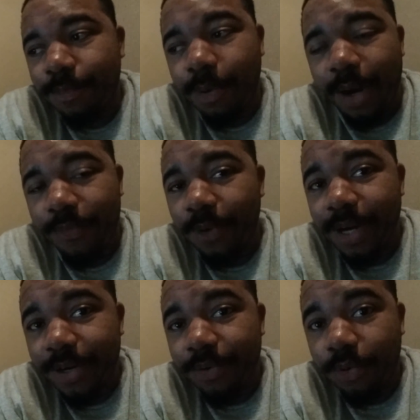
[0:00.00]
quite
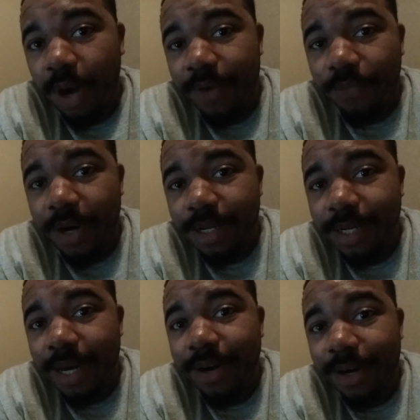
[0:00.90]

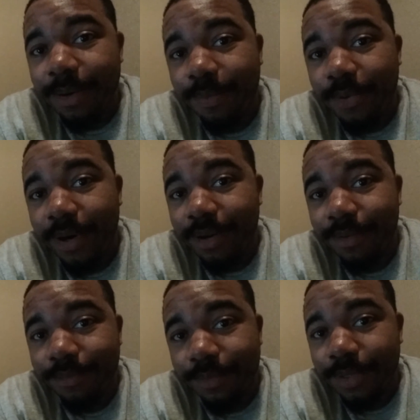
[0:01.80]
frankly, they're at a point
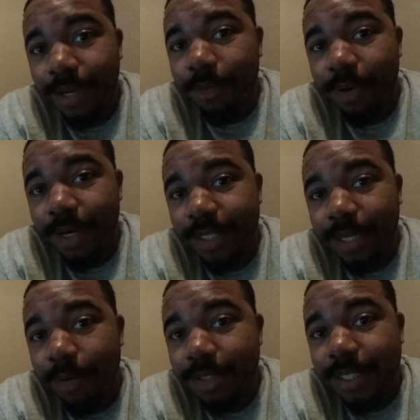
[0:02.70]
of they
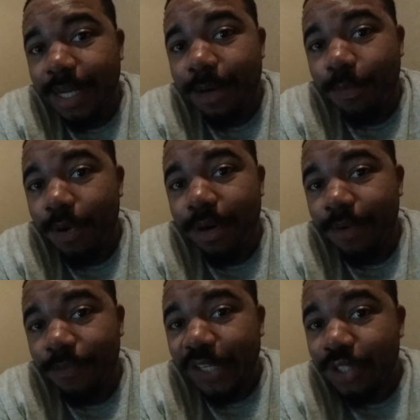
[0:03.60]
were just at a point
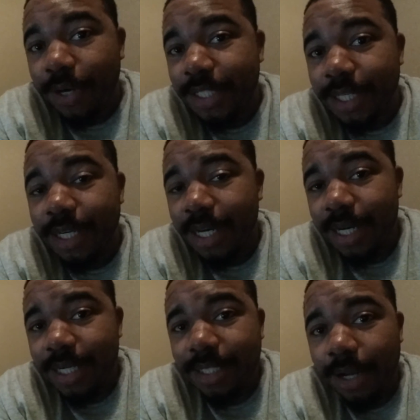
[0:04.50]
of frustration.
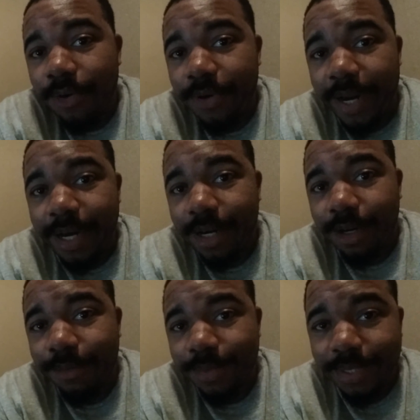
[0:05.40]
So in
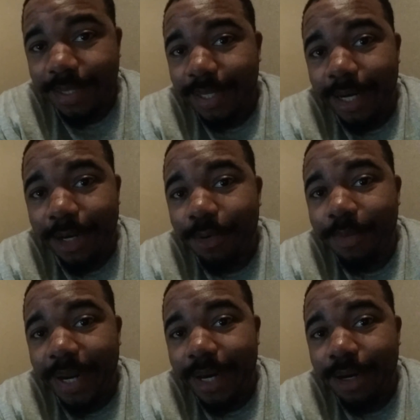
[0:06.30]
comes
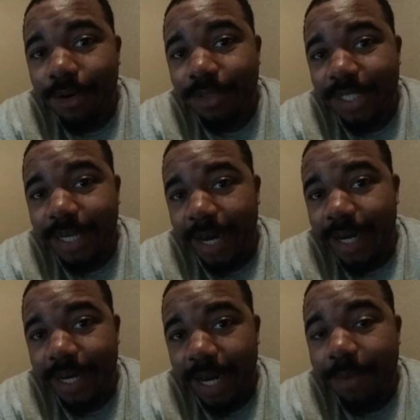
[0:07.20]
interim head coach
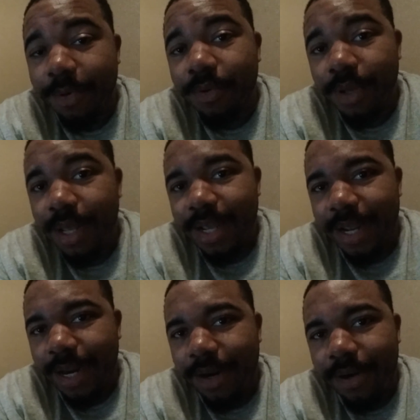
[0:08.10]
Dan Campbell,
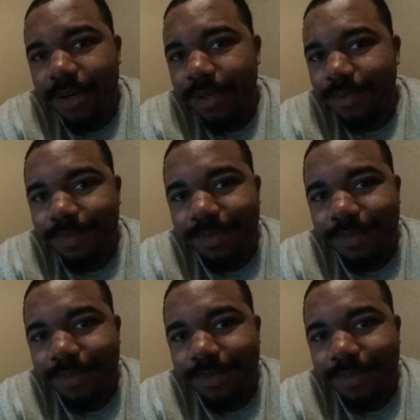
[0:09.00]
and